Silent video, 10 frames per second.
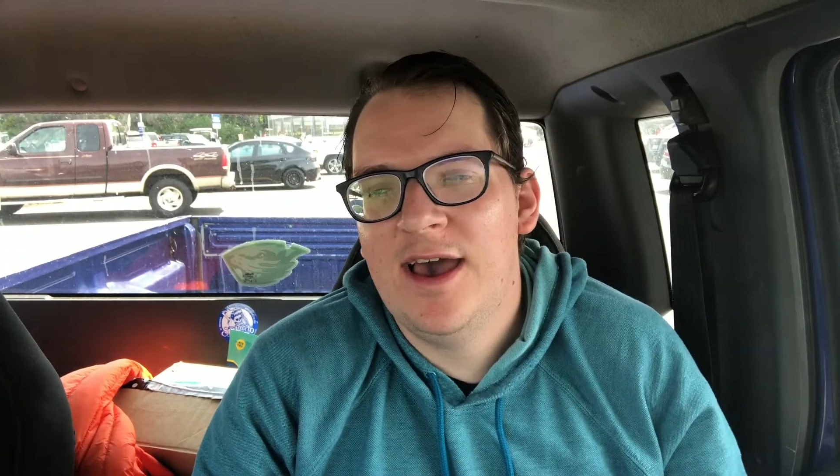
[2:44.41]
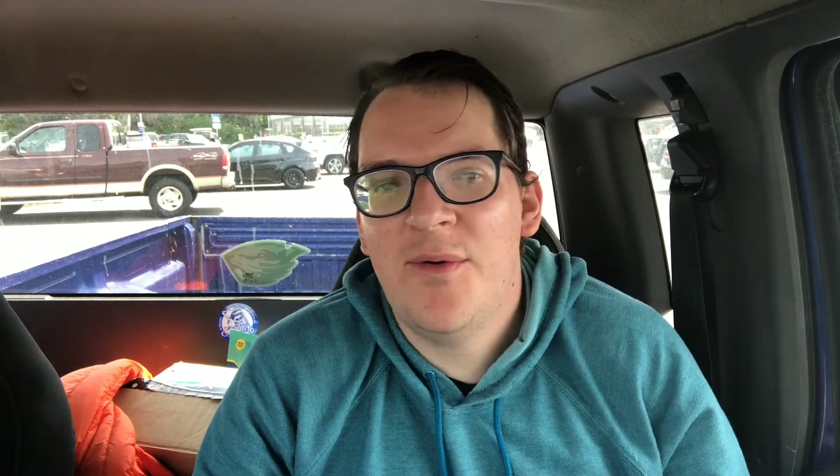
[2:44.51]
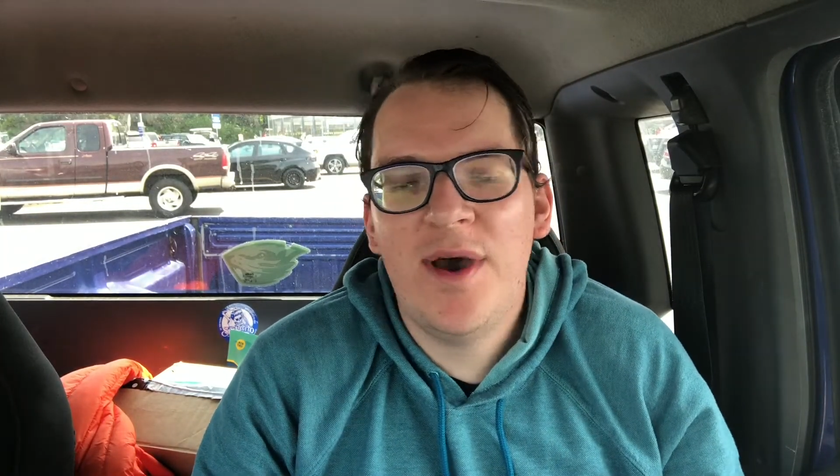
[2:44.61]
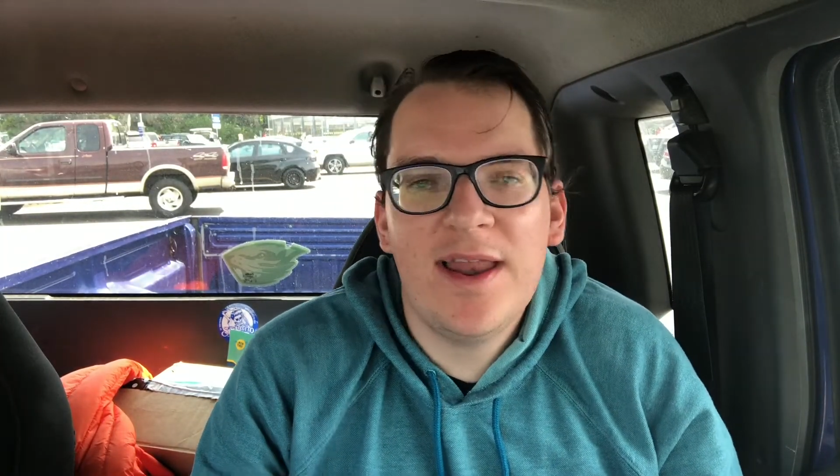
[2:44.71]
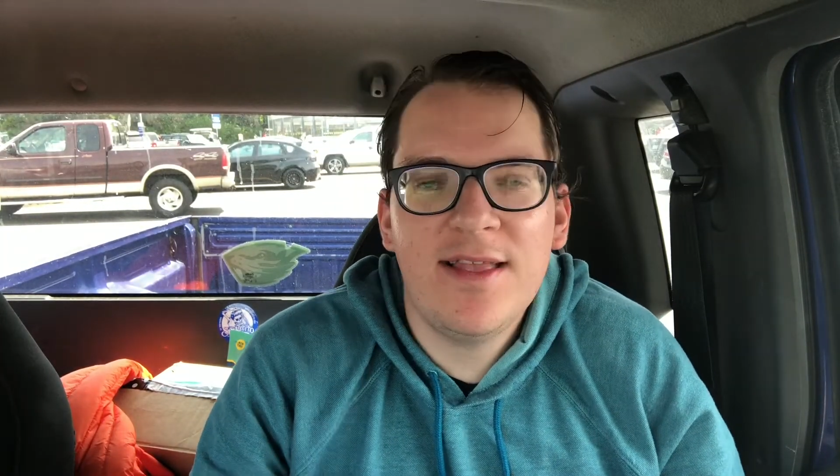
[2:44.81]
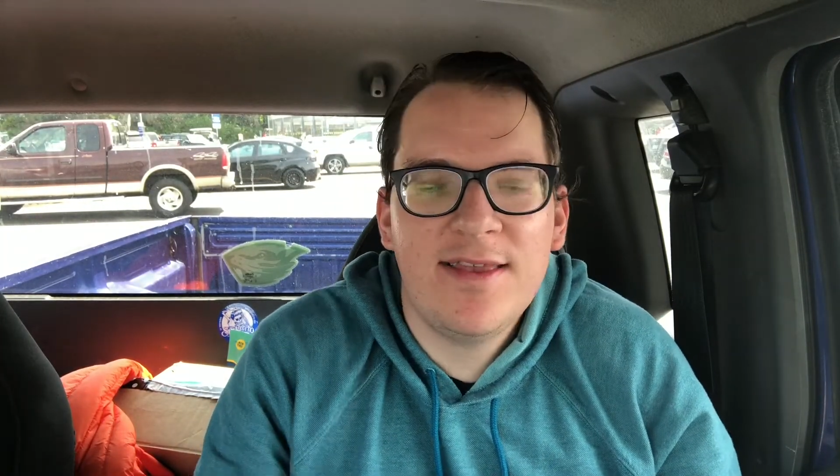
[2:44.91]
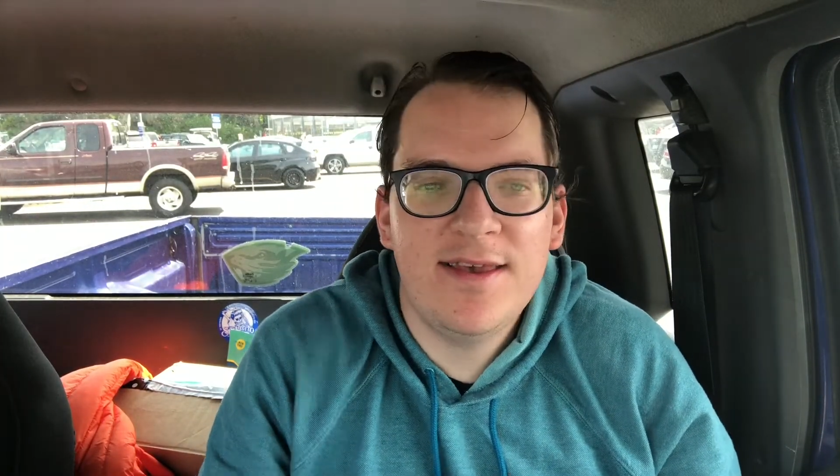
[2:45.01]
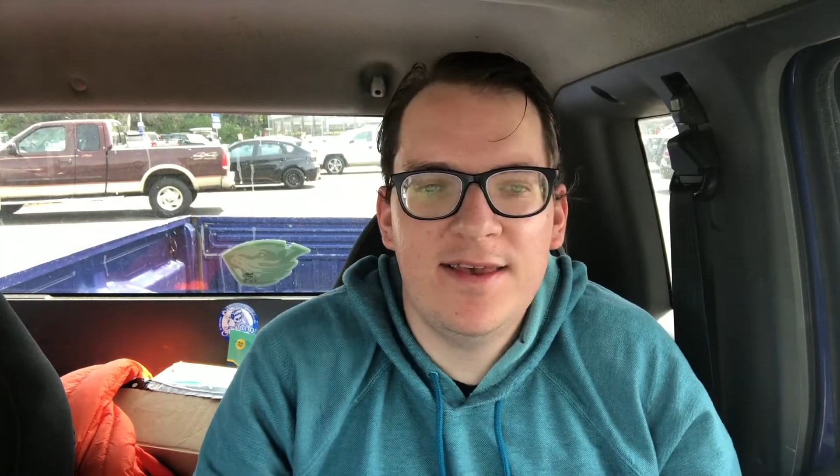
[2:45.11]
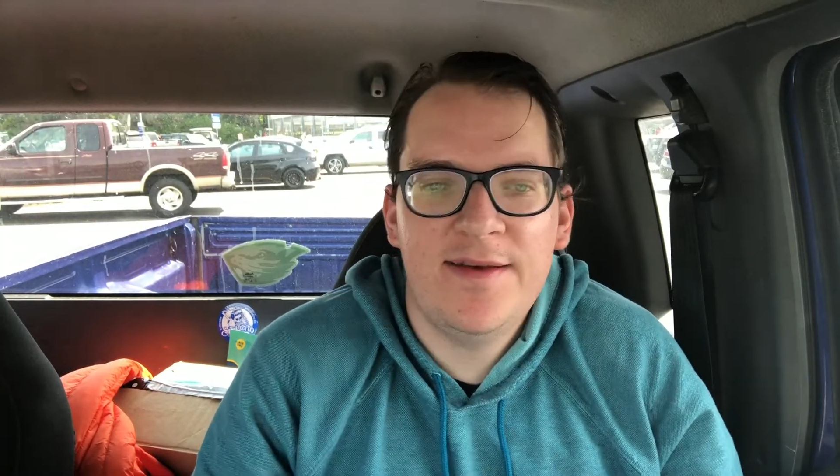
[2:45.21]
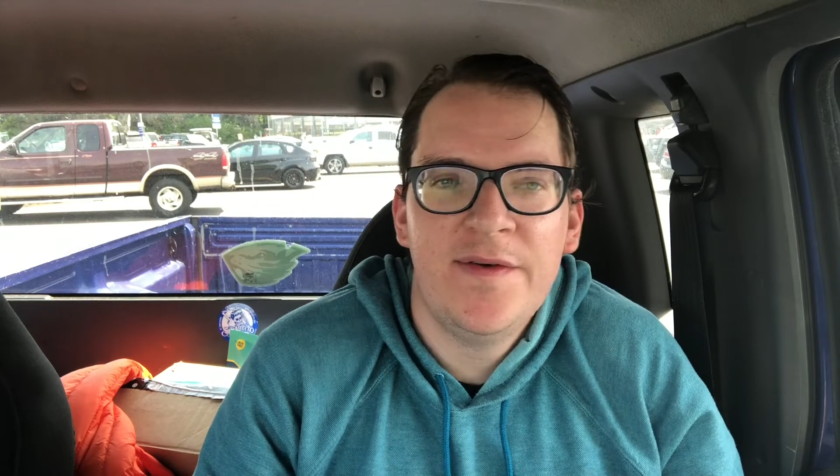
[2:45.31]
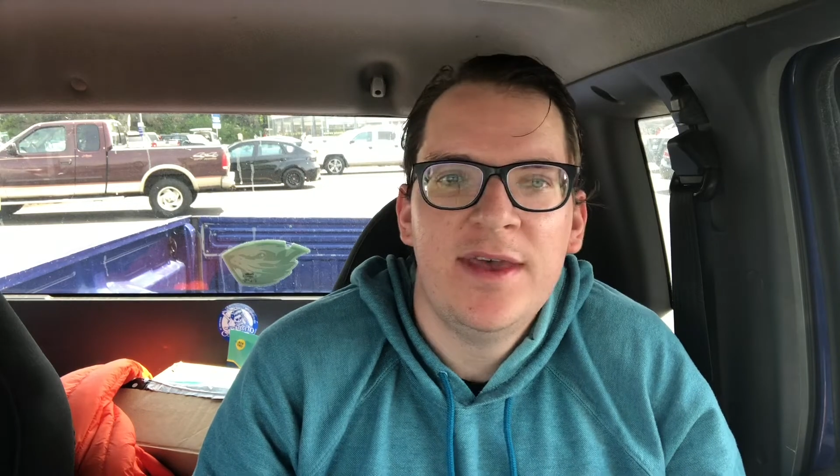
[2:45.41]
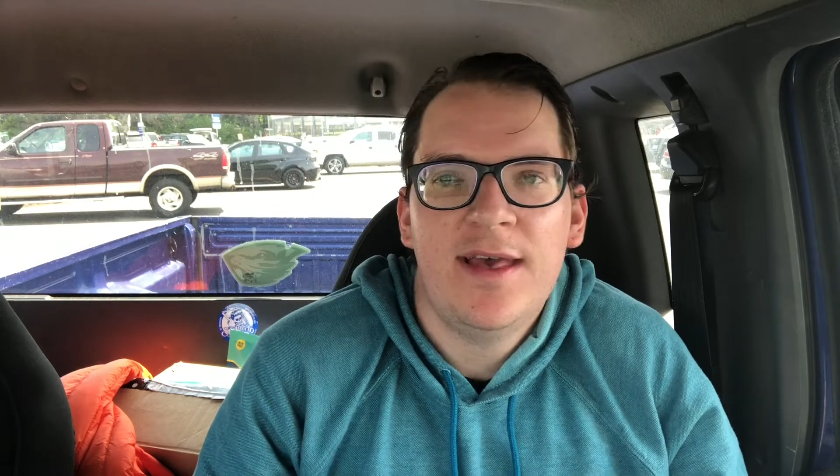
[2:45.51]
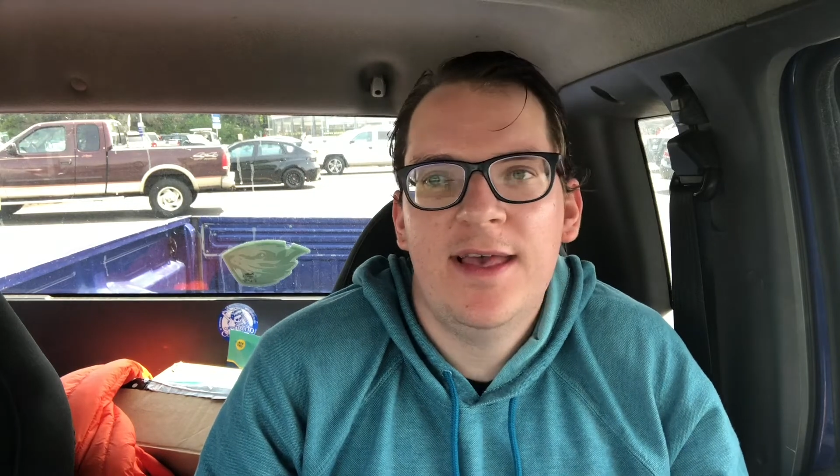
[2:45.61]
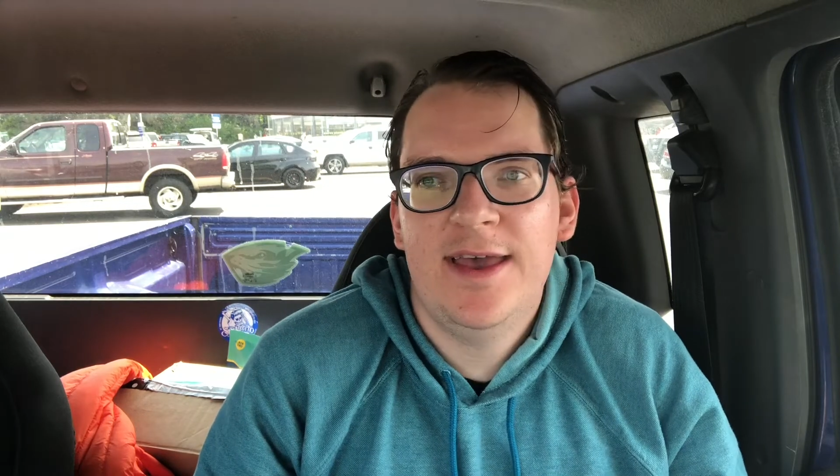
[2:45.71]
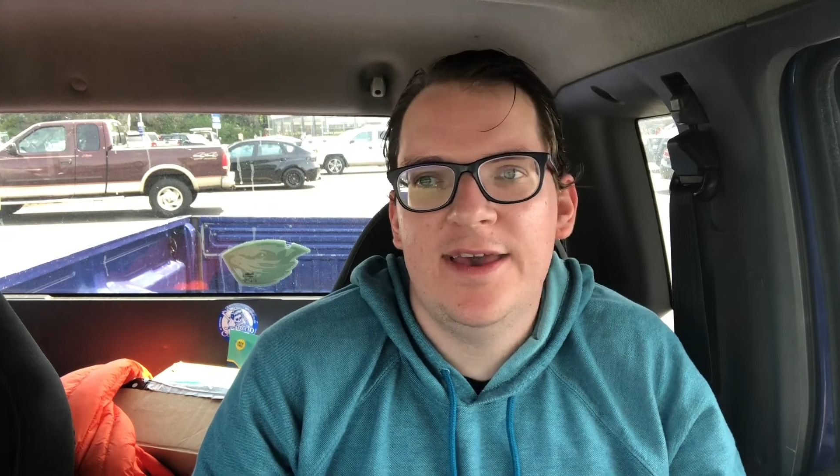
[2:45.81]
I wanted to
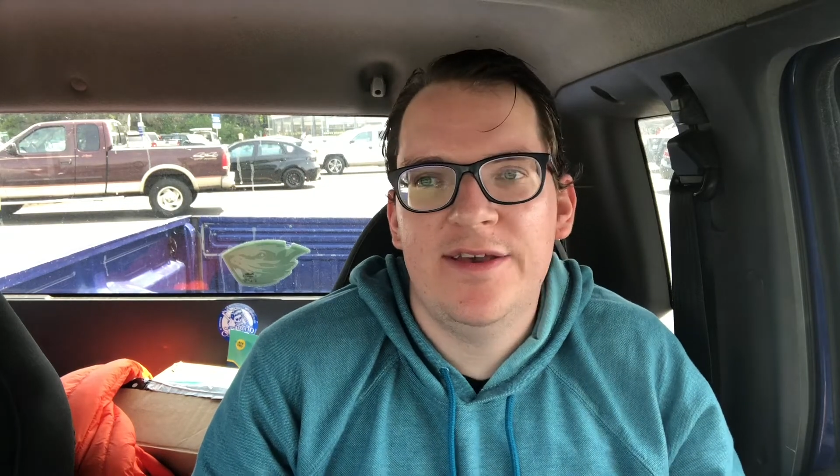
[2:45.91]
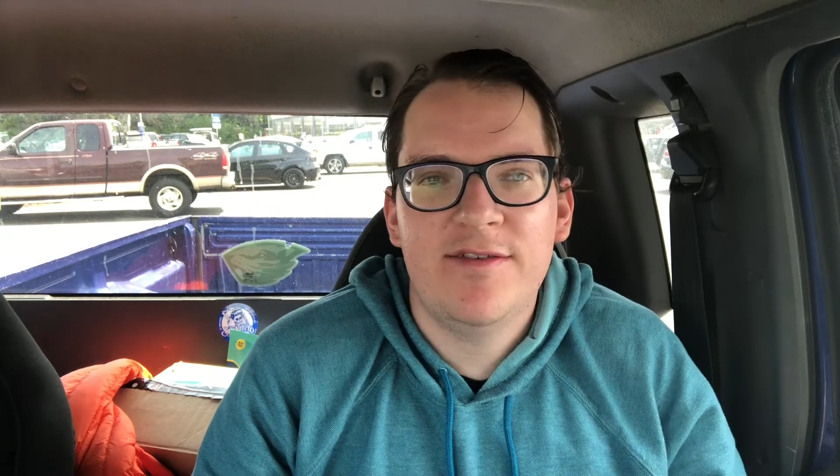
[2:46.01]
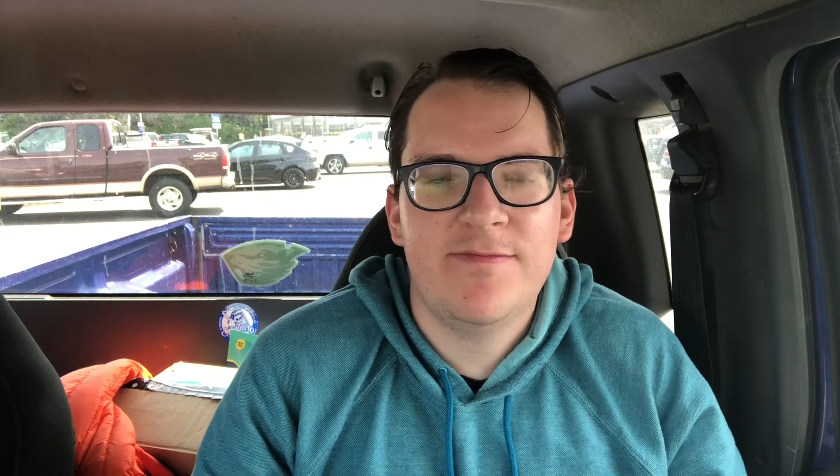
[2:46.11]
uh,